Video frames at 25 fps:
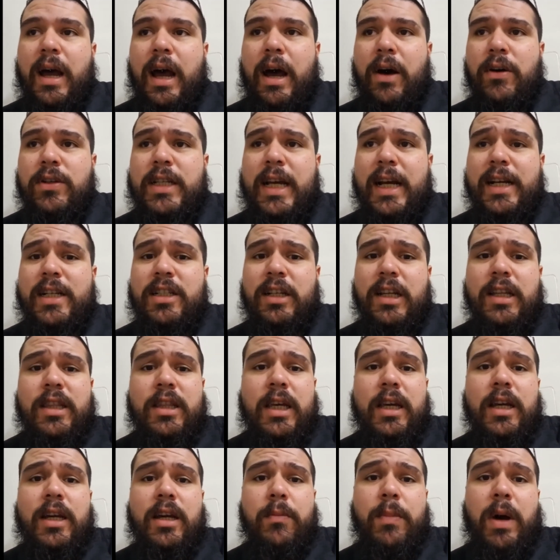I was actually
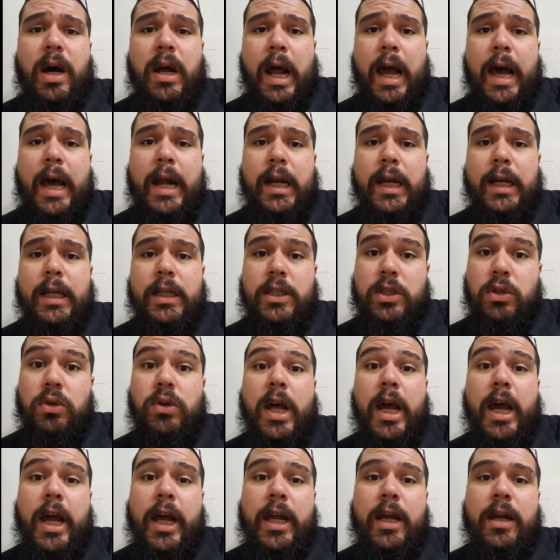thinking about adding it
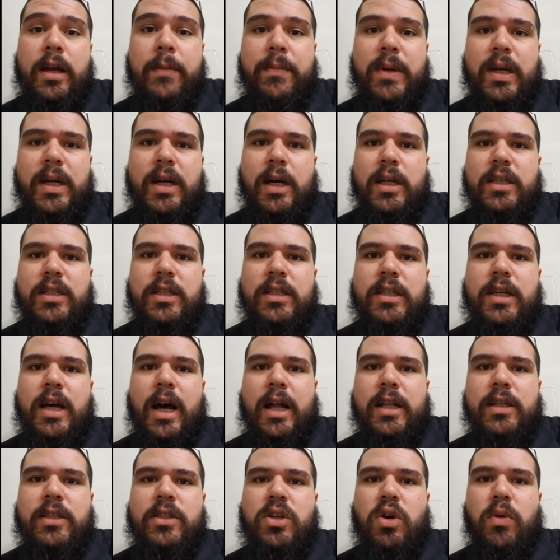today because it's
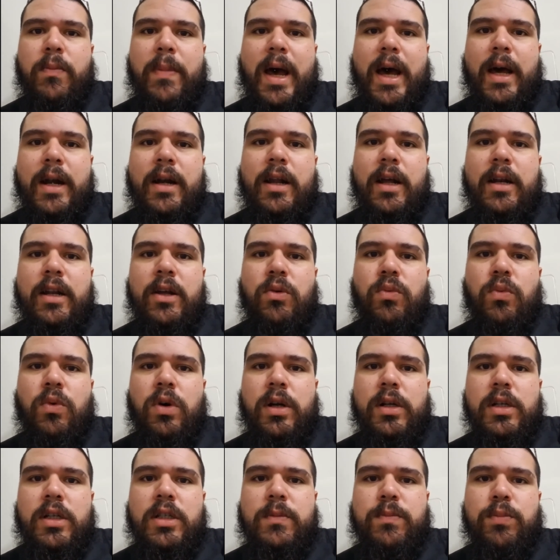gotten so bad and I didn't
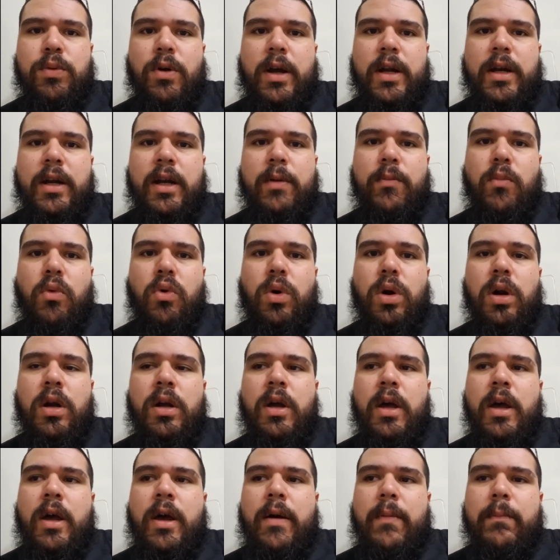want it to spread
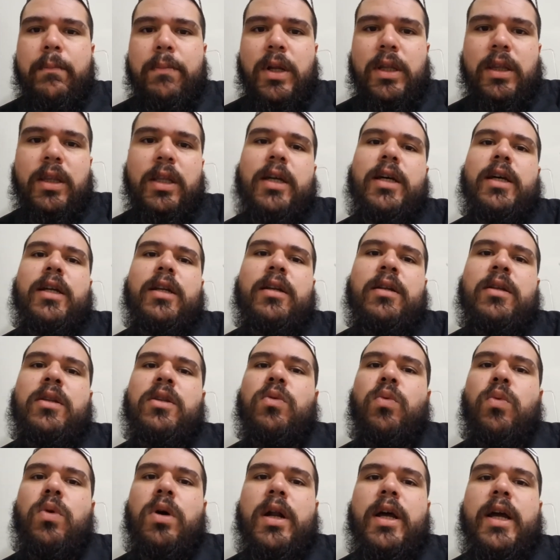anymore. But then
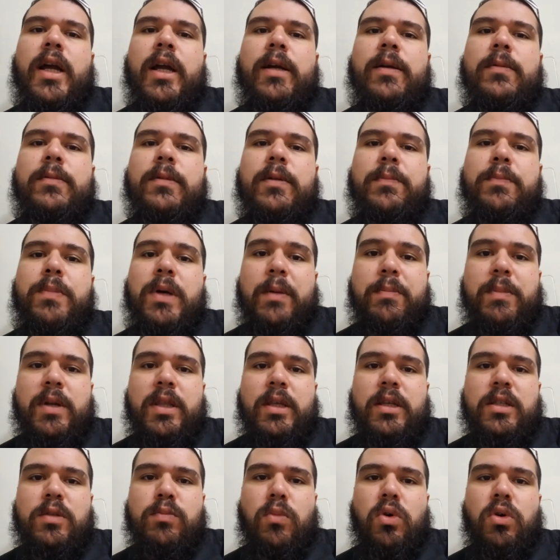the one egg
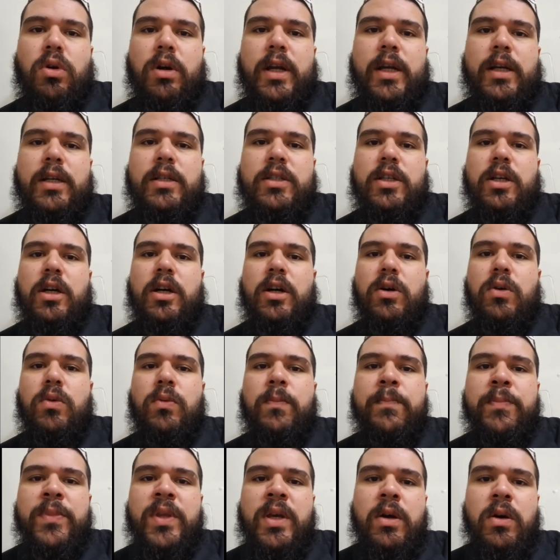pipped this morning,
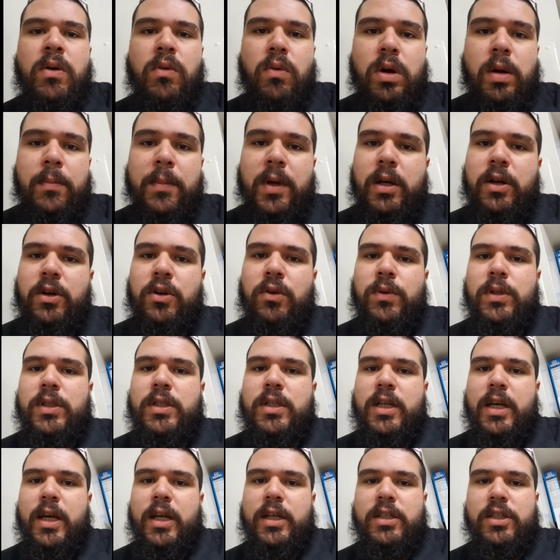so what I'm going to do
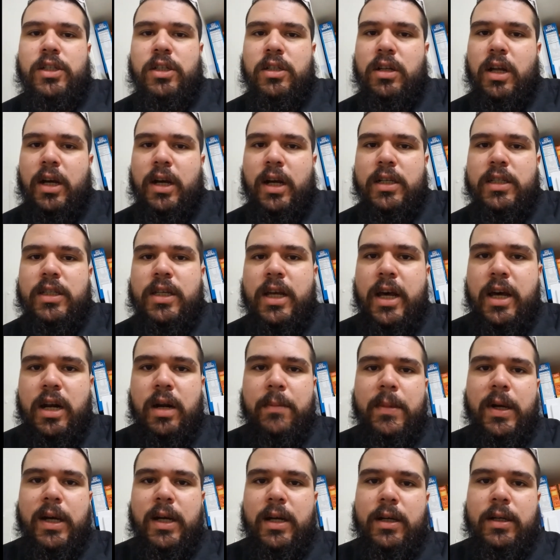instead is just like I said,
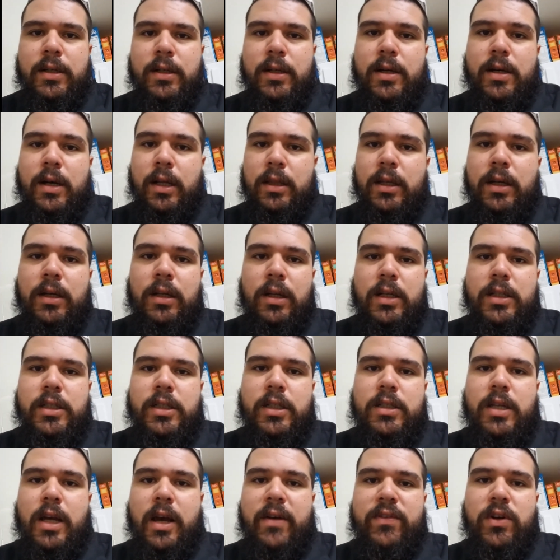I'm going to cut the clutch
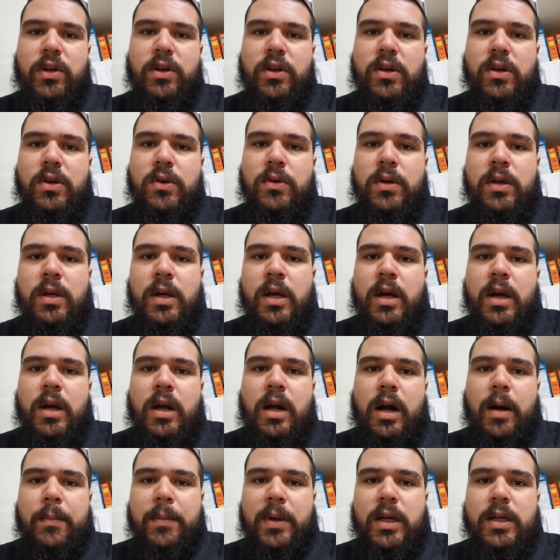this afternoon.
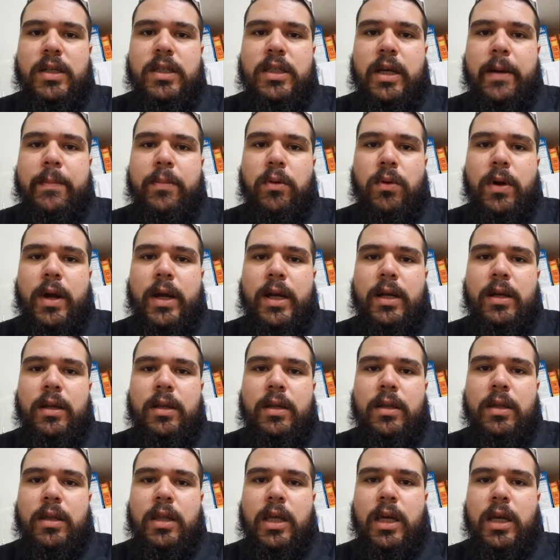I'm going to
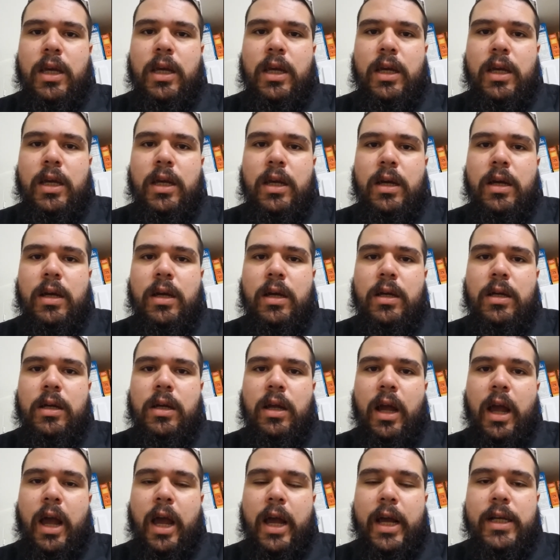separate the
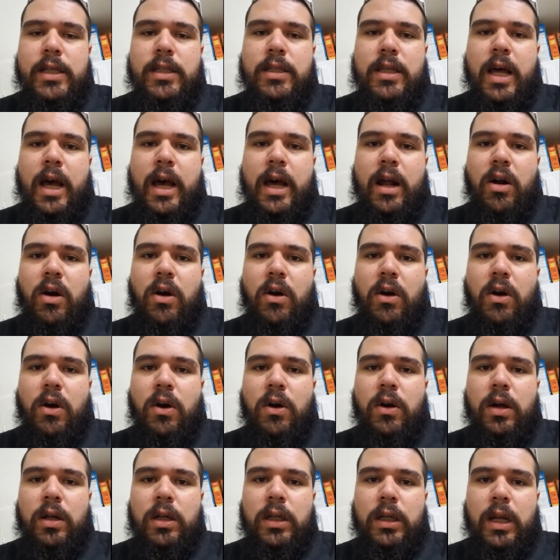eggs that
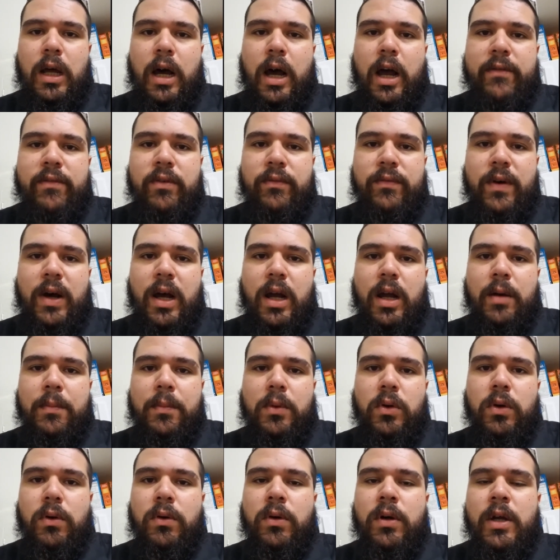are alive and
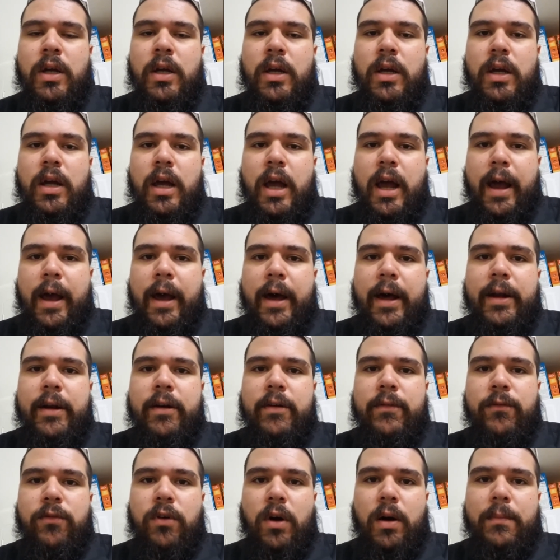viable
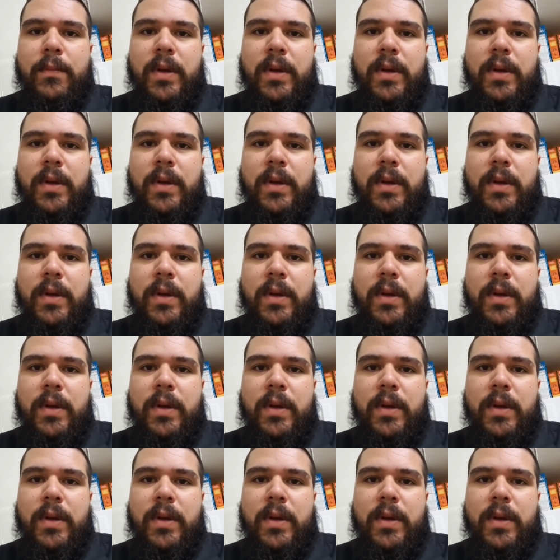and from